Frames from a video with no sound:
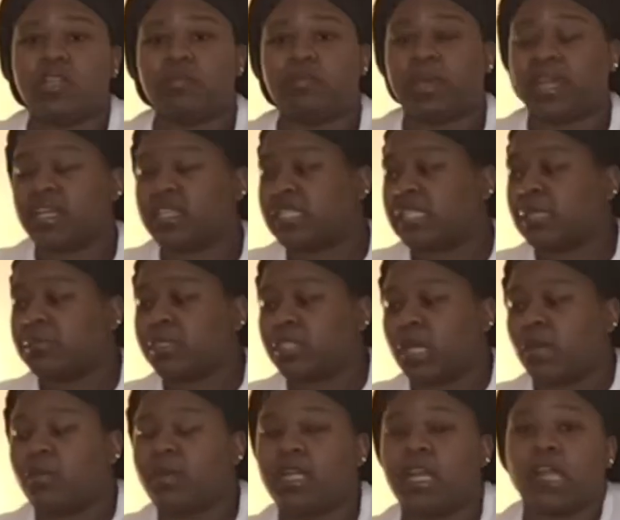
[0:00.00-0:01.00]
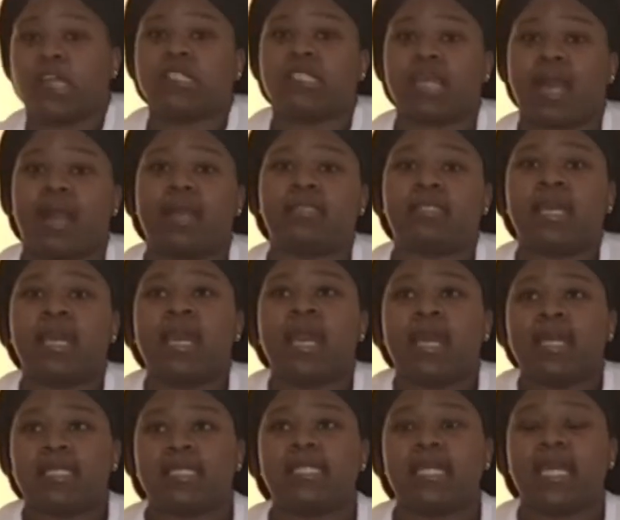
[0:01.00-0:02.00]
the pants I'm showing, they're a size
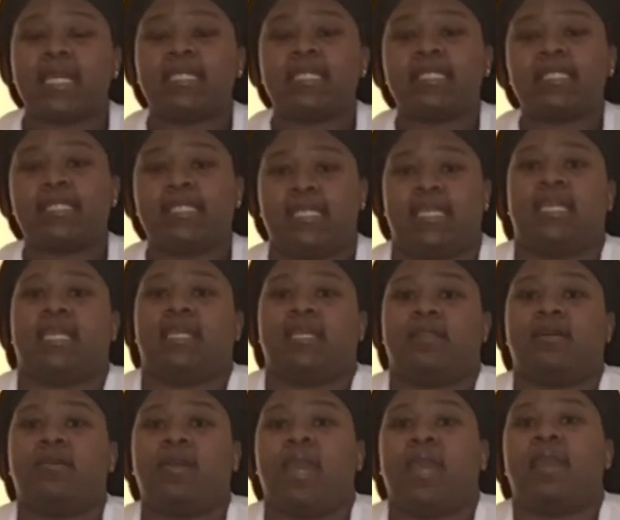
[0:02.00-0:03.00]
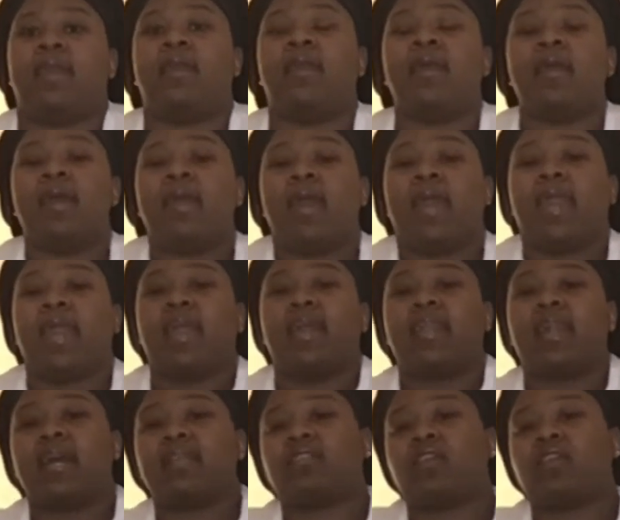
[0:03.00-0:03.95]
16, okay? And I